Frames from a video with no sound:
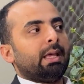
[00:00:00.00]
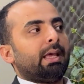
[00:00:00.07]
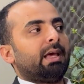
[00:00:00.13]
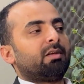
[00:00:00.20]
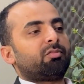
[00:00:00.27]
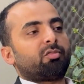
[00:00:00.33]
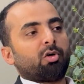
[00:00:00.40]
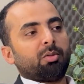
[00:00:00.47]

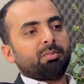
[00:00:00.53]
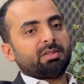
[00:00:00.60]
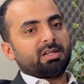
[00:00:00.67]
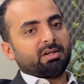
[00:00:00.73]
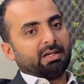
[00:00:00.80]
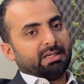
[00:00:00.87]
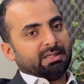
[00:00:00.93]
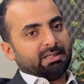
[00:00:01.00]
And from
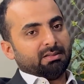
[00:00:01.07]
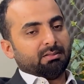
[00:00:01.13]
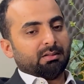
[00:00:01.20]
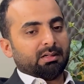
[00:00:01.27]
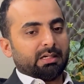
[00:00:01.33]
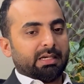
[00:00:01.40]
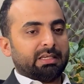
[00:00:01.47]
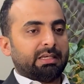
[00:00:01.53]
there,
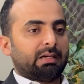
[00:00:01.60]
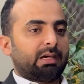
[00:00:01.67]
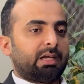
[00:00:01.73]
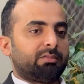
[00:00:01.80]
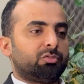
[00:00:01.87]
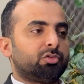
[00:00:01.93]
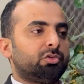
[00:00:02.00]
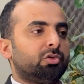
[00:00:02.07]

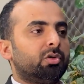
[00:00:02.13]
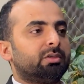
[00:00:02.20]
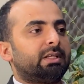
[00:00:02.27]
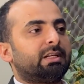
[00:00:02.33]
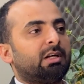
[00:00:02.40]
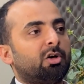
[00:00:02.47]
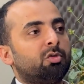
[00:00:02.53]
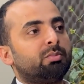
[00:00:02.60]
I would know
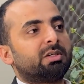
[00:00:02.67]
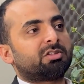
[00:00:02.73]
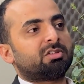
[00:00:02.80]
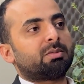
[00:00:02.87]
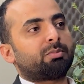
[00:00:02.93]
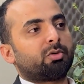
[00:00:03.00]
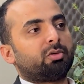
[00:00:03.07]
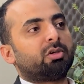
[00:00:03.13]
that how much
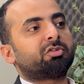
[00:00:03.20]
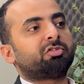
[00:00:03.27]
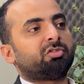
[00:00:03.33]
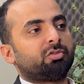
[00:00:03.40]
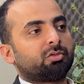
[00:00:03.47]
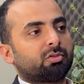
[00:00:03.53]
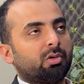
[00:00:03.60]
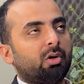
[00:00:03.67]
the product
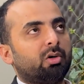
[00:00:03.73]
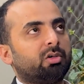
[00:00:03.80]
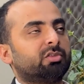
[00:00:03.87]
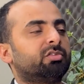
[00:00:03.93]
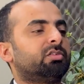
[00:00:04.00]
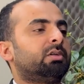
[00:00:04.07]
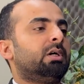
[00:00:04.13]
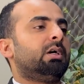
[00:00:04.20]
should
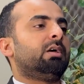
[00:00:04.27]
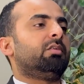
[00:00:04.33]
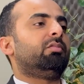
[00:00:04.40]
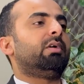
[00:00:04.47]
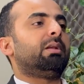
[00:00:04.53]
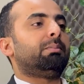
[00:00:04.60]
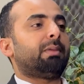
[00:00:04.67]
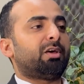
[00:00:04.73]
cost
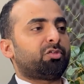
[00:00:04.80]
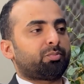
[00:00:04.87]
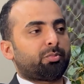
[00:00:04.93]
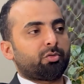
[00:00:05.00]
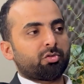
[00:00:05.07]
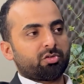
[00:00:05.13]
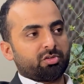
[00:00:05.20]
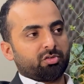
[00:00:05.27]
when mass
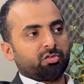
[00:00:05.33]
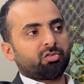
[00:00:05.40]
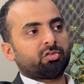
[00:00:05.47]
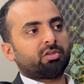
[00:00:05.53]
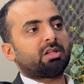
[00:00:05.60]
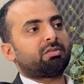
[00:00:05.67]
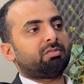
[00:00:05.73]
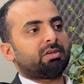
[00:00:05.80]
produced,
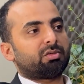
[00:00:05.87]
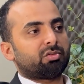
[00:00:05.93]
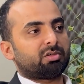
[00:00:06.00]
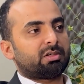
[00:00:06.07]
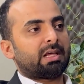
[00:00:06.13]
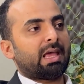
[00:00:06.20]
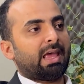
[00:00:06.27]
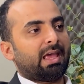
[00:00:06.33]
so that we
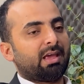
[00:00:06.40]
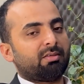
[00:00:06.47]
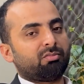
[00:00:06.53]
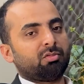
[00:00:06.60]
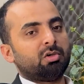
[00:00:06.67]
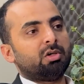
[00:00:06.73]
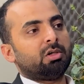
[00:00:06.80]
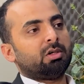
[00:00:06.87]
could have
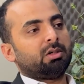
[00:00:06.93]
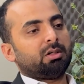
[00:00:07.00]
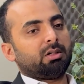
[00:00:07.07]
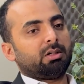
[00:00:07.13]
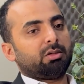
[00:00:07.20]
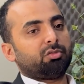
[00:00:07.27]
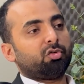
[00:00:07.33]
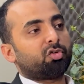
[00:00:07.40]

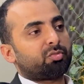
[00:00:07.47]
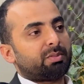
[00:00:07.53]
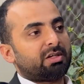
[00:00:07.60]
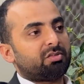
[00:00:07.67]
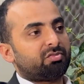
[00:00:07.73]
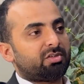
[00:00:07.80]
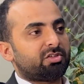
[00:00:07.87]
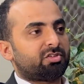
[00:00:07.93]
those
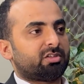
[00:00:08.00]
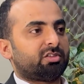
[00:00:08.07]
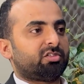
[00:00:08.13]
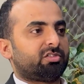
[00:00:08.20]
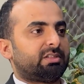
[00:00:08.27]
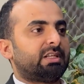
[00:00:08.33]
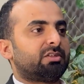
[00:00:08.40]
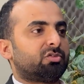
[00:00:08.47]
many
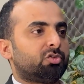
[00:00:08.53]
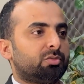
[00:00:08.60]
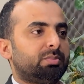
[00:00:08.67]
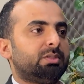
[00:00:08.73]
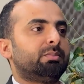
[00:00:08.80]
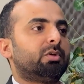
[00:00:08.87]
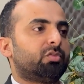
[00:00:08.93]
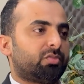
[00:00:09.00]
features that could
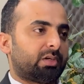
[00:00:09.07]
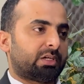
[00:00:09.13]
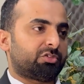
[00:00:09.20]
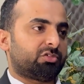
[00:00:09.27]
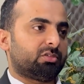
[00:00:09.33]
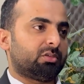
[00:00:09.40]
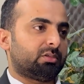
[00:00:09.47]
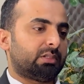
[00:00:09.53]
be
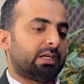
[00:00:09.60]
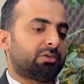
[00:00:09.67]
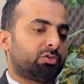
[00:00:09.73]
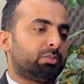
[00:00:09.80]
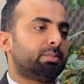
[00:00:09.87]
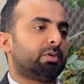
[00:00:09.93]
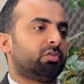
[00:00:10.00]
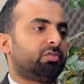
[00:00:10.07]

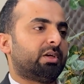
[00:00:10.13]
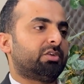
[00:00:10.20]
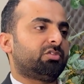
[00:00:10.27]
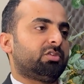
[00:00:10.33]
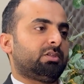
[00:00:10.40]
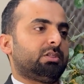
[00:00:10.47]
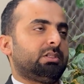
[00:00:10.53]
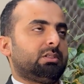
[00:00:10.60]

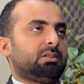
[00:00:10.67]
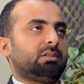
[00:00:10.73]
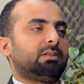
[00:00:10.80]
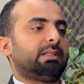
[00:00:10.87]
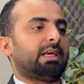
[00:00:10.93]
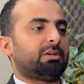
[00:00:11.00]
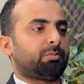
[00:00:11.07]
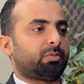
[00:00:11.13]
manufactured
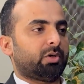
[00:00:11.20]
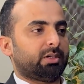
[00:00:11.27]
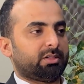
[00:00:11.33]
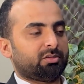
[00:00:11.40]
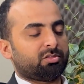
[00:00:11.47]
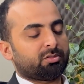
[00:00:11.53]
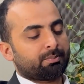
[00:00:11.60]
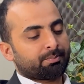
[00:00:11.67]
in that
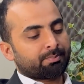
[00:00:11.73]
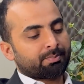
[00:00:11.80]
price.